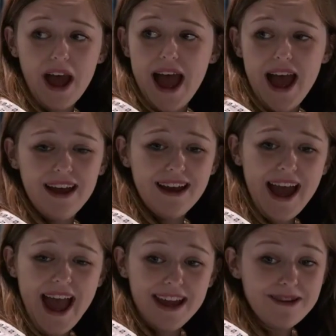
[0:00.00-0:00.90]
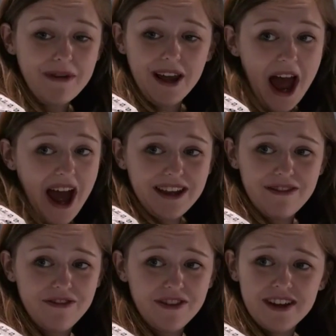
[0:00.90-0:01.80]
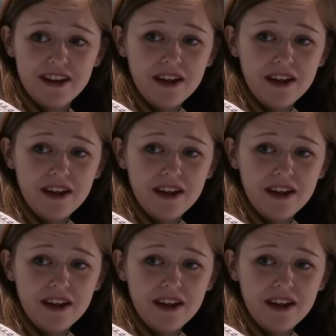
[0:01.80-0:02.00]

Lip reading: I hate my life.